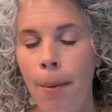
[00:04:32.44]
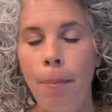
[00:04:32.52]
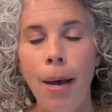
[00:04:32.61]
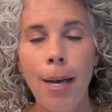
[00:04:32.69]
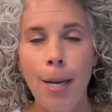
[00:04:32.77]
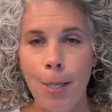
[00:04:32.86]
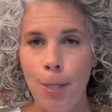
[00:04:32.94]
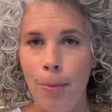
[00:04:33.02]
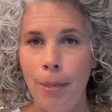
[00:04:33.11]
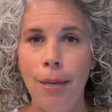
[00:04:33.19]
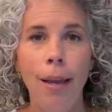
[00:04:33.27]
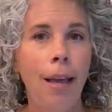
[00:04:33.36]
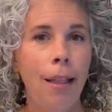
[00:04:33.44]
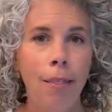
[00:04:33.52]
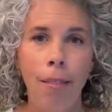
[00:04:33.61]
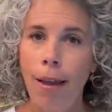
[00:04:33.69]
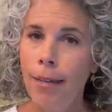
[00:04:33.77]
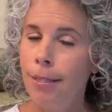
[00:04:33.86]
My husband
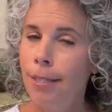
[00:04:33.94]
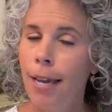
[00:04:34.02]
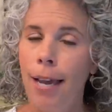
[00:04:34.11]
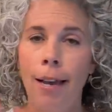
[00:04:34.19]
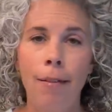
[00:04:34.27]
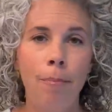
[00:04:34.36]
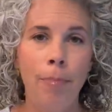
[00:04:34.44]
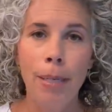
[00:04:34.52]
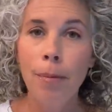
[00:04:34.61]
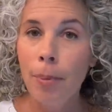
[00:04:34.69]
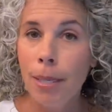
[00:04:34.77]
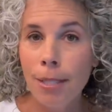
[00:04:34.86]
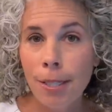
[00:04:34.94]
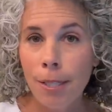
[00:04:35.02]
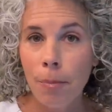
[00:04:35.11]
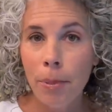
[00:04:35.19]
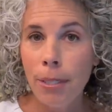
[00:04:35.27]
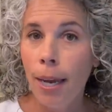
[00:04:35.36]
likes to have big pieces
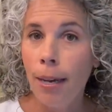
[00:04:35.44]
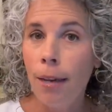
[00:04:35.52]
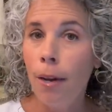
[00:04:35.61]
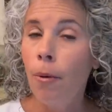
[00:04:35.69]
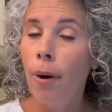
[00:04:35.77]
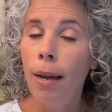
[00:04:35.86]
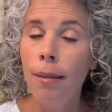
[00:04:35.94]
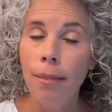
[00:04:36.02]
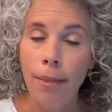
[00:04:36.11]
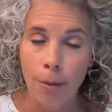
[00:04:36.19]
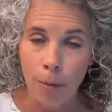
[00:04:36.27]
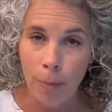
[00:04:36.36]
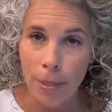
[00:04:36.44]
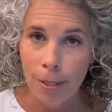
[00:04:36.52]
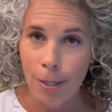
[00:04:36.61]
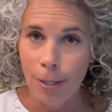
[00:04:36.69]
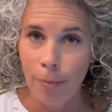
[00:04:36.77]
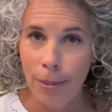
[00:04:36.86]
of potato and little
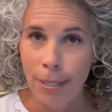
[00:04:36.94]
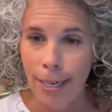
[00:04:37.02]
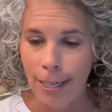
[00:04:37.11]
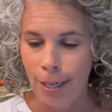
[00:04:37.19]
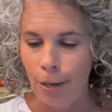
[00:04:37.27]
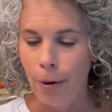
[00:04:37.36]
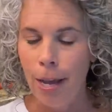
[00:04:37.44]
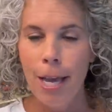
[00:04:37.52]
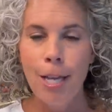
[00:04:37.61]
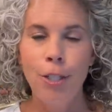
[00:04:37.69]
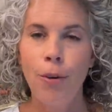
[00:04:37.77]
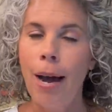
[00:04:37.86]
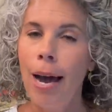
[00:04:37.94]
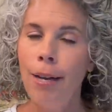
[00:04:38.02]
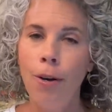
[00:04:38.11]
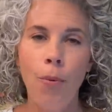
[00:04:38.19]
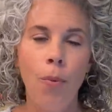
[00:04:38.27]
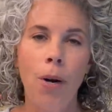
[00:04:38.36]
pieces of potato. So I
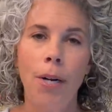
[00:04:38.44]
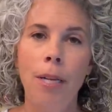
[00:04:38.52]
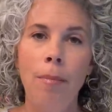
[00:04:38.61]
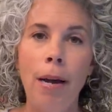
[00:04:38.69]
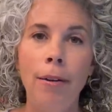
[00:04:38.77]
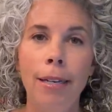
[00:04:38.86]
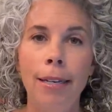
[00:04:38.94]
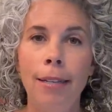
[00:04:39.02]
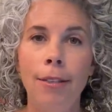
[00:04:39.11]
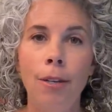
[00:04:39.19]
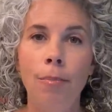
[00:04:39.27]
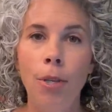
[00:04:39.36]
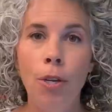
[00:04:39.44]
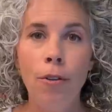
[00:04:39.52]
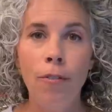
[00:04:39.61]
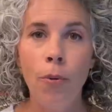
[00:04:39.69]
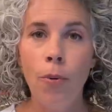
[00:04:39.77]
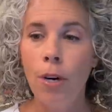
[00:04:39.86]
don't worry about getting them
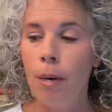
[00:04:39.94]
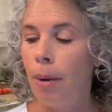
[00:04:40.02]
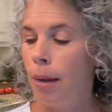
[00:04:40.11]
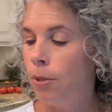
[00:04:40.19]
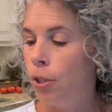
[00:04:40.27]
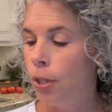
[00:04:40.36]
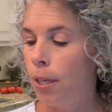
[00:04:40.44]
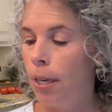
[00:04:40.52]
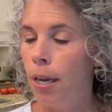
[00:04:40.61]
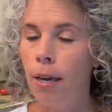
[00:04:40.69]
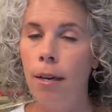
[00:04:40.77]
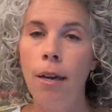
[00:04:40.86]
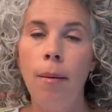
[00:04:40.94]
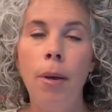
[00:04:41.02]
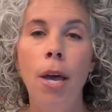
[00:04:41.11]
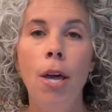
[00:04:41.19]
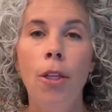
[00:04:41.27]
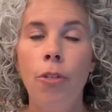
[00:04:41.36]
uniform. I'm just gonna cut up
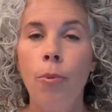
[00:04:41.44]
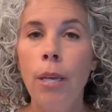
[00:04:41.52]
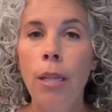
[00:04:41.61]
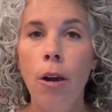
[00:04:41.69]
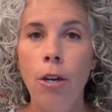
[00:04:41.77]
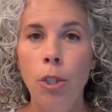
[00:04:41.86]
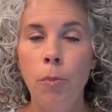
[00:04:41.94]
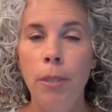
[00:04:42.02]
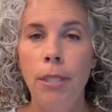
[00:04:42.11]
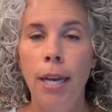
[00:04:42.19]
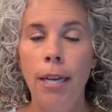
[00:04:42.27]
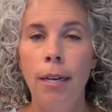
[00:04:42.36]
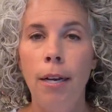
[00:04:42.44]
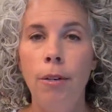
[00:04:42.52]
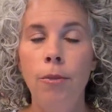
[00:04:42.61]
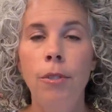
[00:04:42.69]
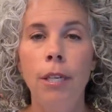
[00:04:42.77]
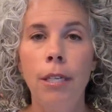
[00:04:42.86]
three large
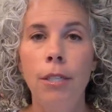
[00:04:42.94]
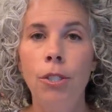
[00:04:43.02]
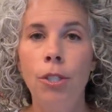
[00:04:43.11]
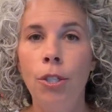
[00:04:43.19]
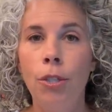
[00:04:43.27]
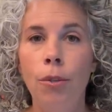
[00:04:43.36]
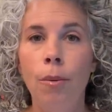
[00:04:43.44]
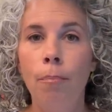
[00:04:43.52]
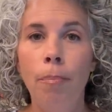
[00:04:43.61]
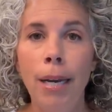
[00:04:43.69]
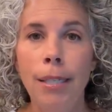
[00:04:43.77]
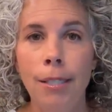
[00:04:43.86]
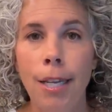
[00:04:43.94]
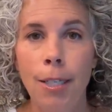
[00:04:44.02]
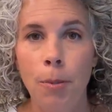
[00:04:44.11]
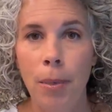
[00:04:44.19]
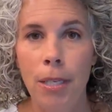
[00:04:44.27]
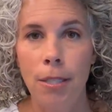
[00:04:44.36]
potatoes into
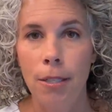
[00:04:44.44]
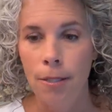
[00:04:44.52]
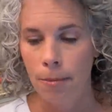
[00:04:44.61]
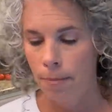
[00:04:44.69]
bite-sized pieces.